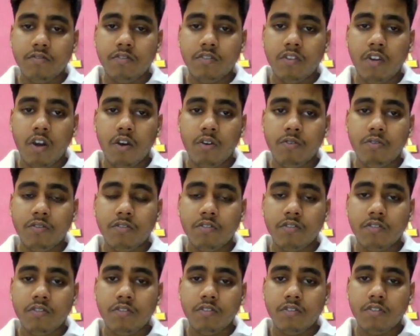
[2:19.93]
now
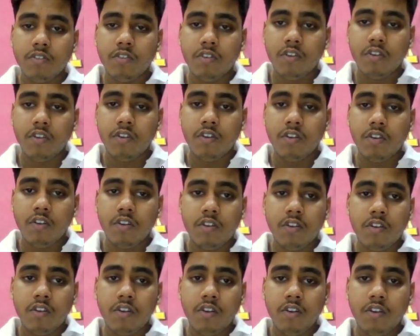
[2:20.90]

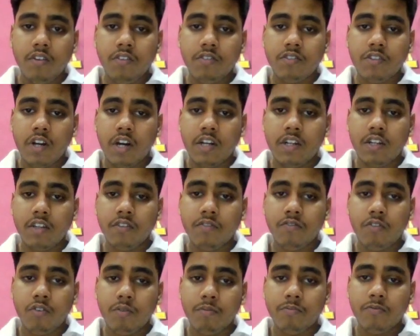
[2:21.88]
starting
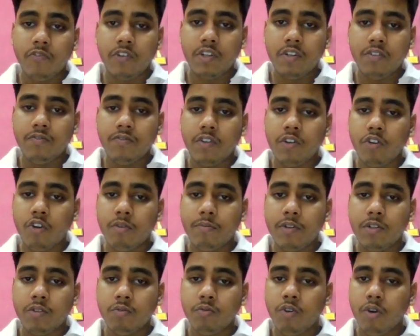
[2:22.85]
from 1
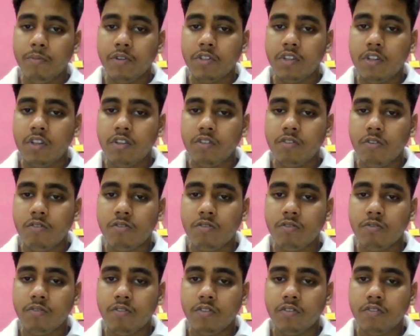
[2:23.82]
comma 2 comma 3 is
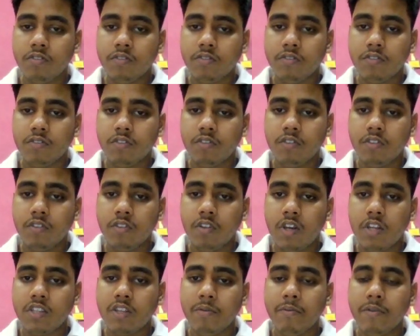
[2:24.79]
also
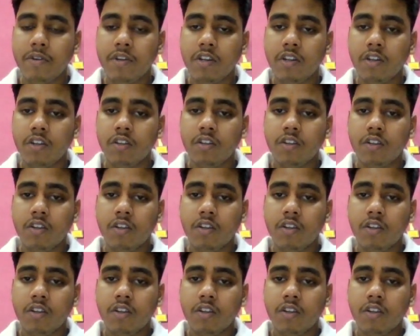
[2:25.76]
a subarray.